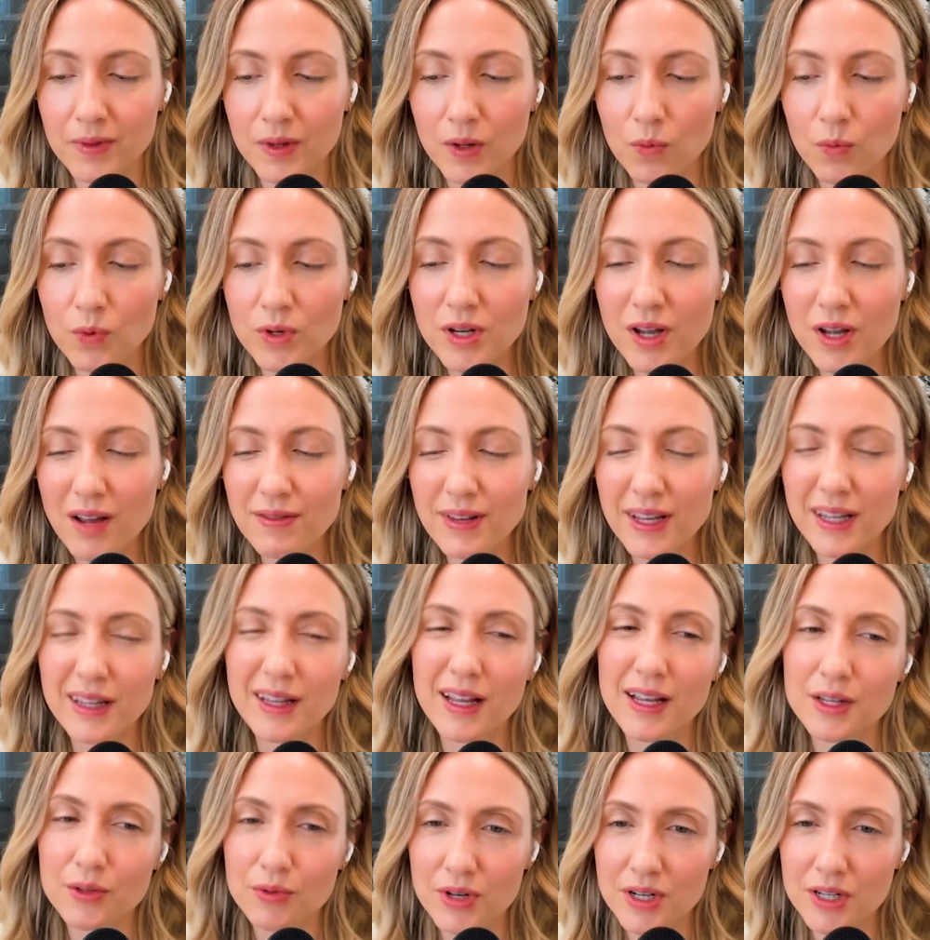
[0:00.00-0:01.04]
when you have like
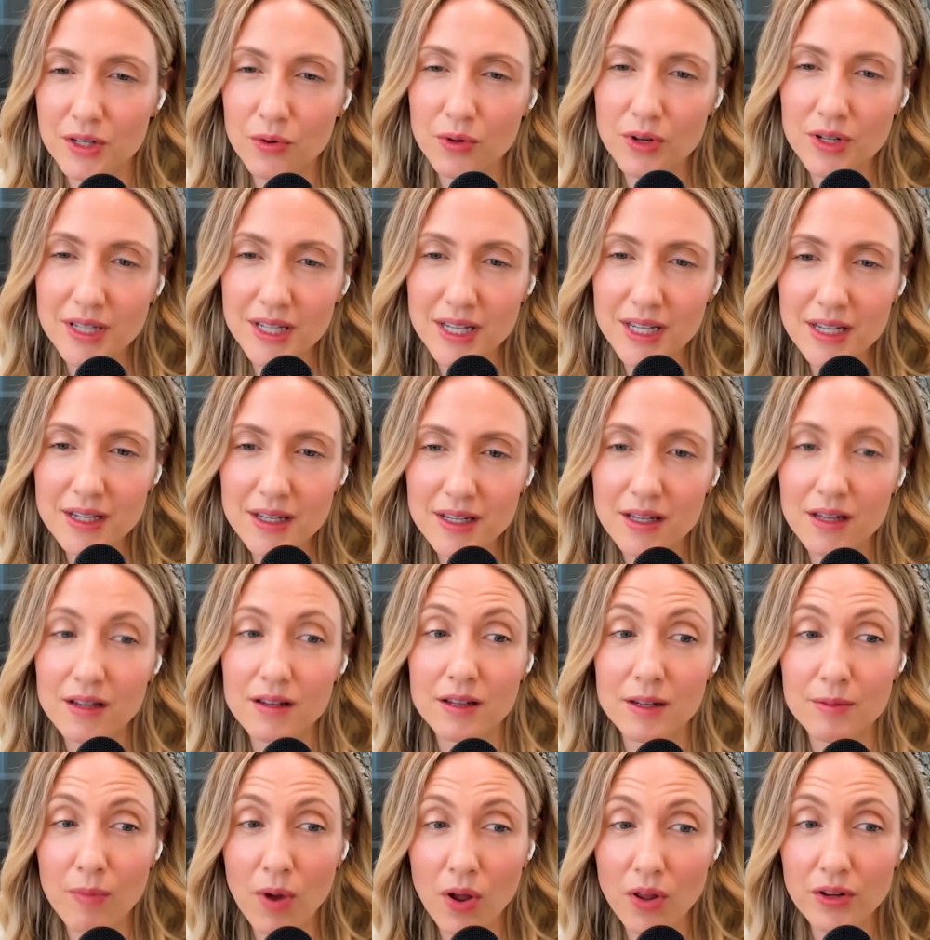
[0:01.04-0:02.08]
less resources,
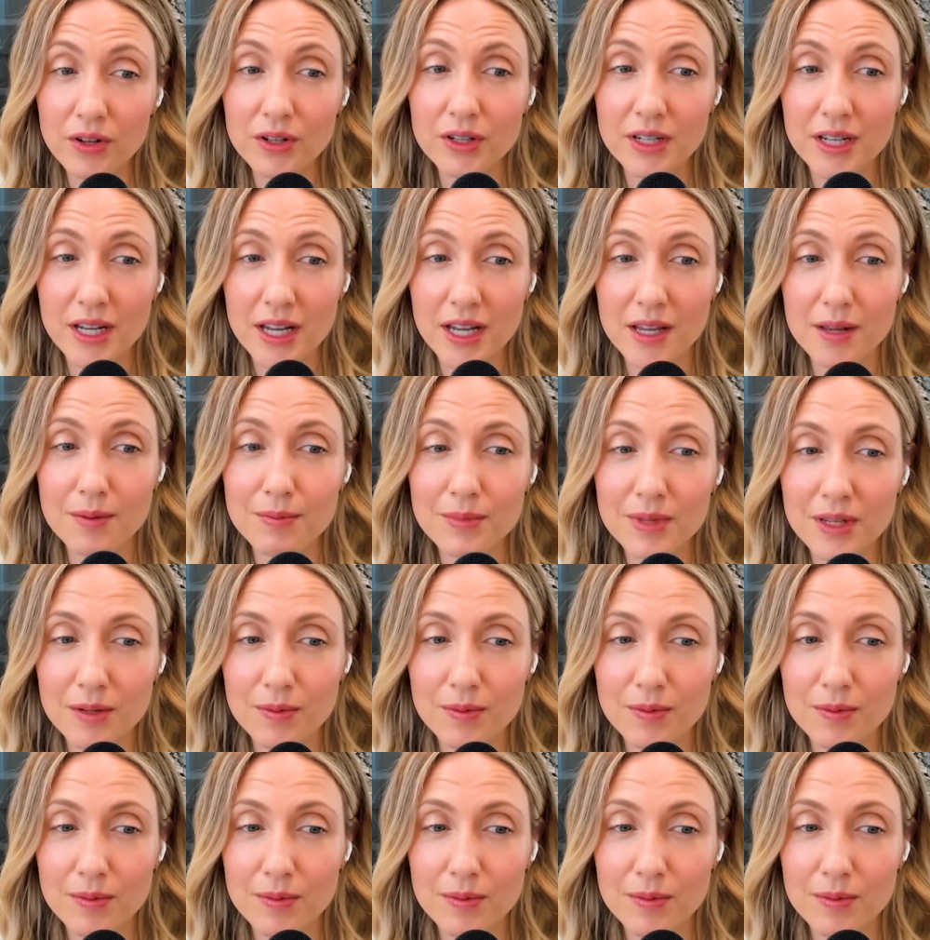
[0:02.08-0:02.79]
smaller teams,